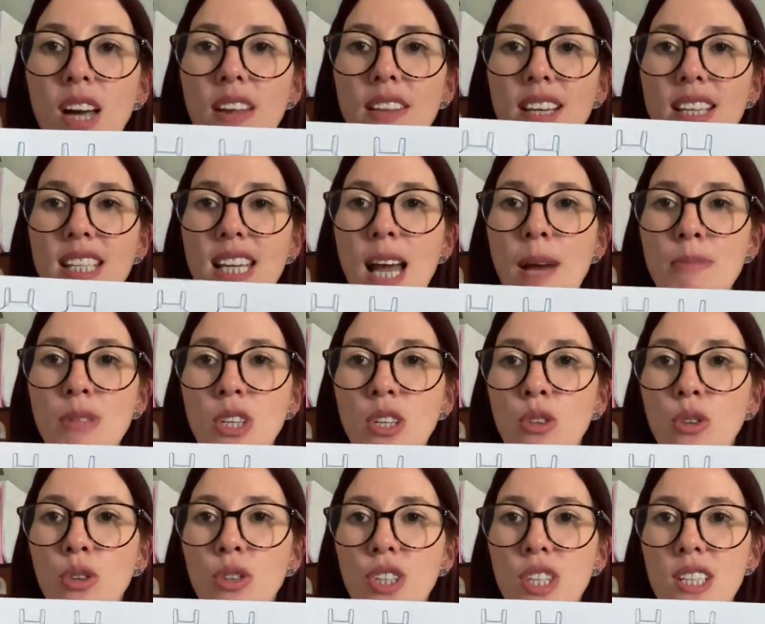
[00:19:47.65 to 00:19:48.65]
think it's absolutely
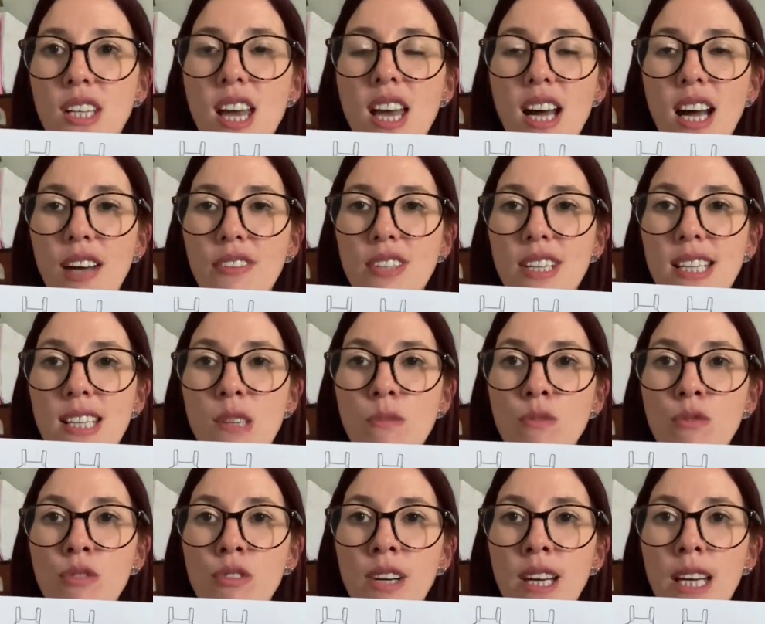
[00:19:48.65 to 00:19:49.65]
gorgeous. I've seen
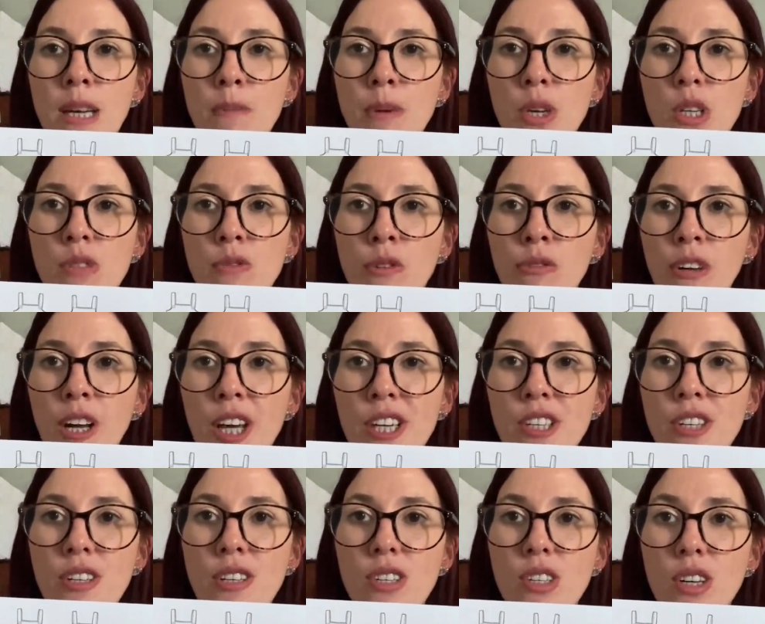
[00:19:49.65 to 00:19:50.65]
some really beautiful
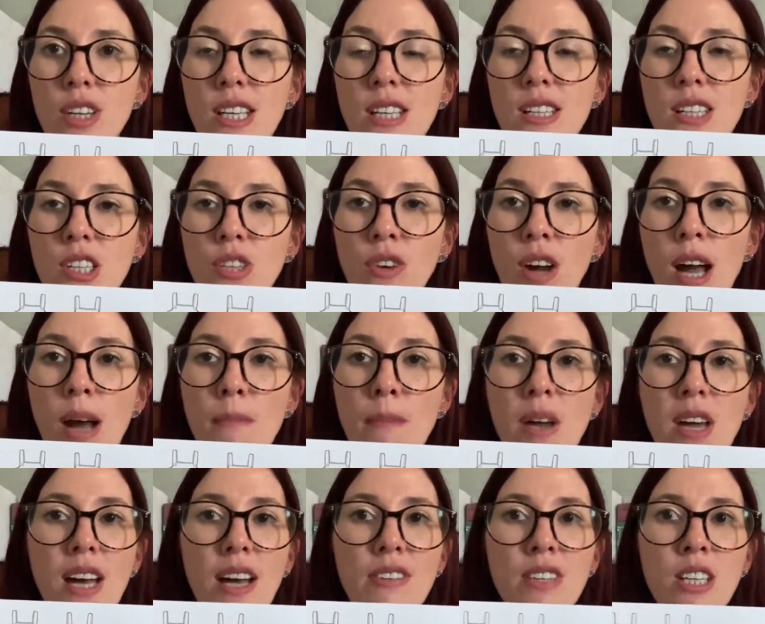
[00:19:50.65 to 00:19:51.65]
versions on Instagram.
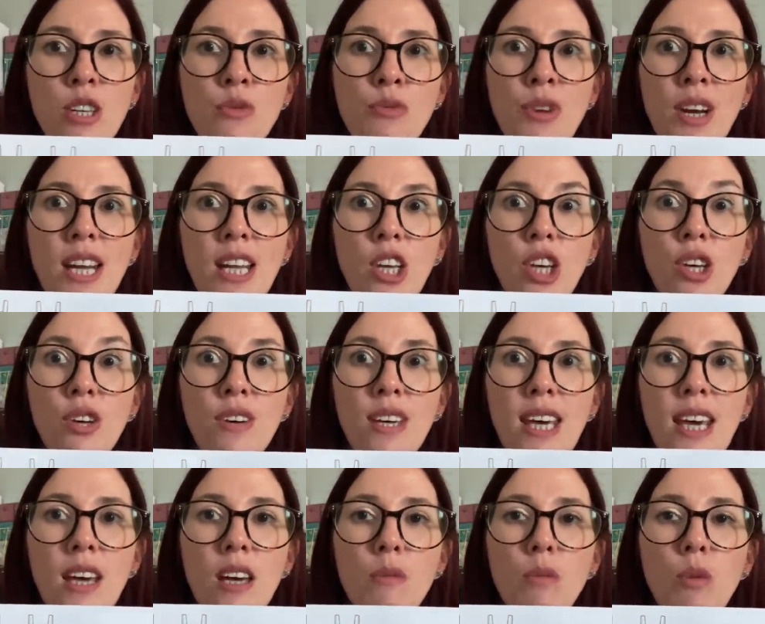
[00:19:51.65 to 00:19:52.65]
I've seen a really cute
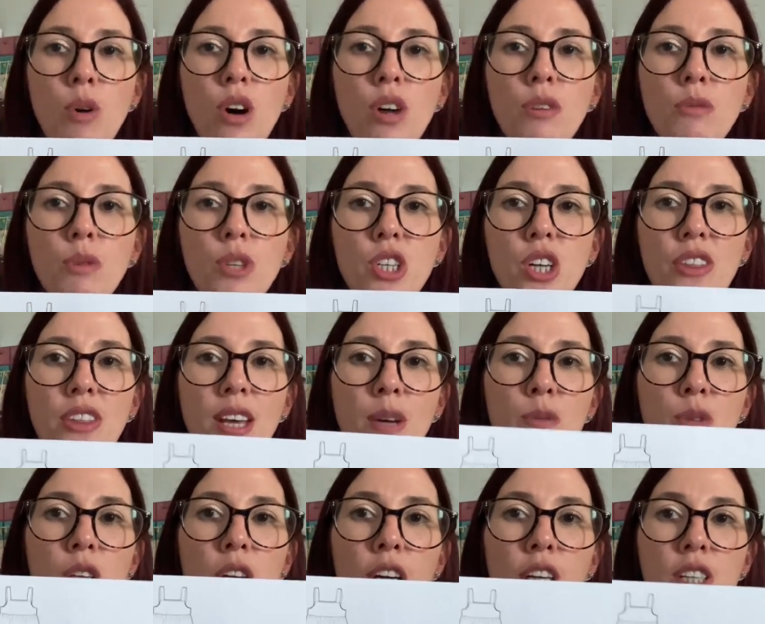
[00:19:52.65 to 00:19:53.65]
gingham one, which I think
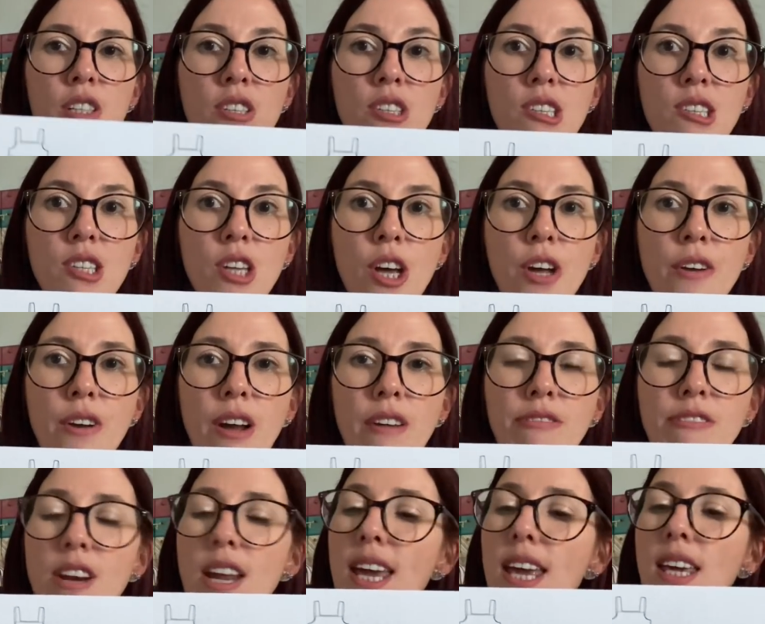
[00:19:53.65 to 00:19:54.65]
would look so
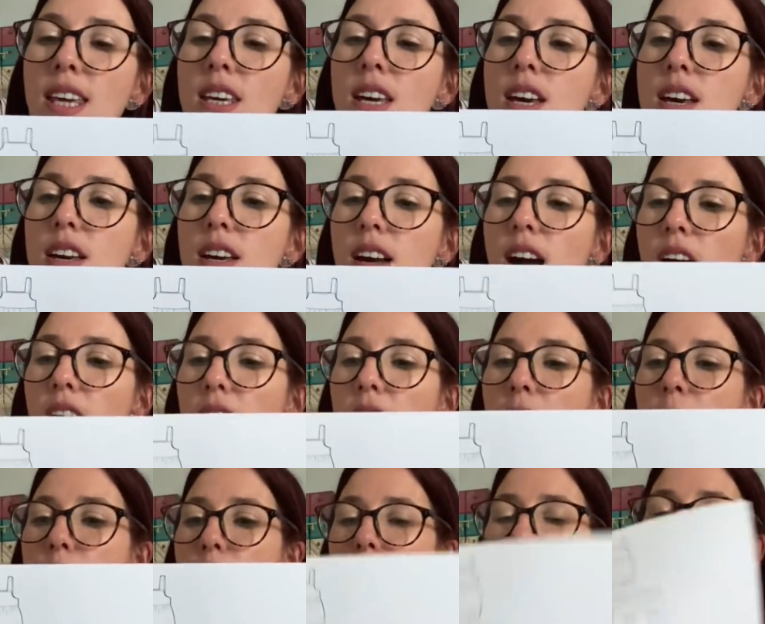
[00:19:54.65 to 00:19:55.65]
lovely.
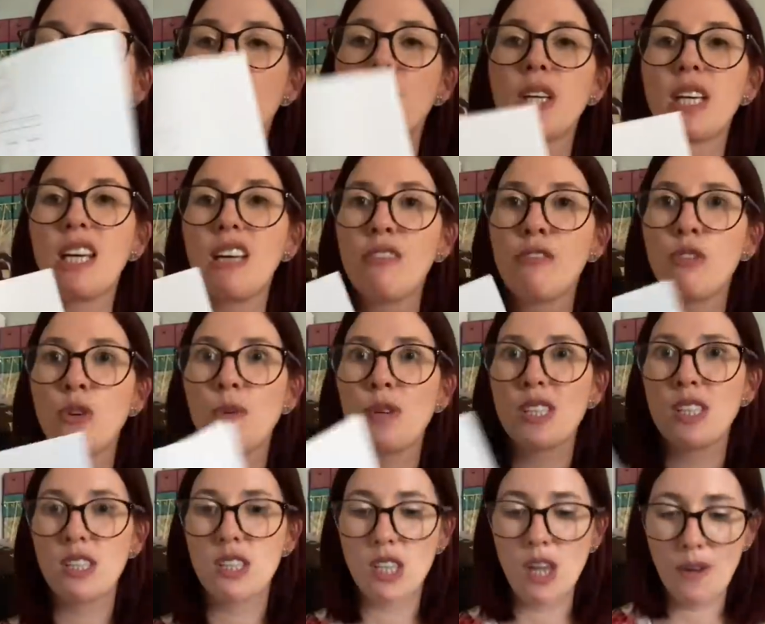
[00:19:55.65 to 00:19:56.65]
So I'm looking forward
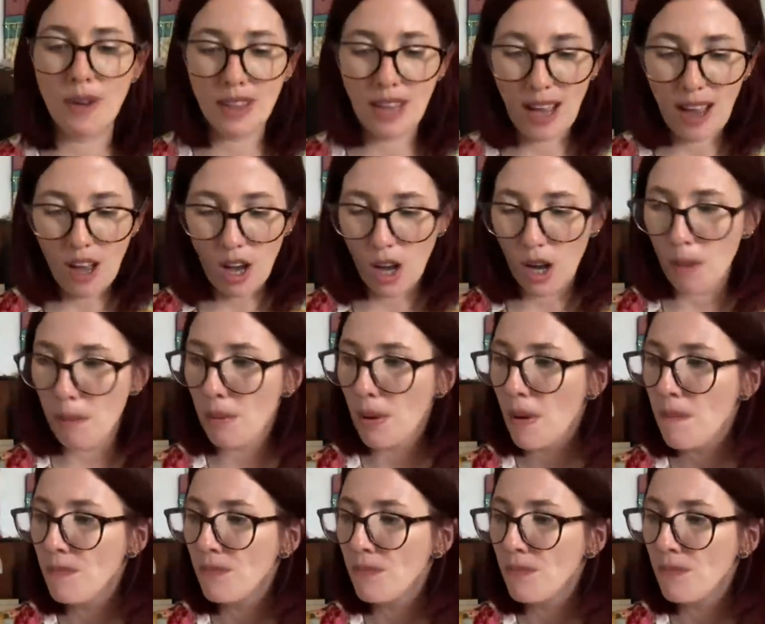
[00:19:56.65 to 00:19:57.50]
to sewing that up.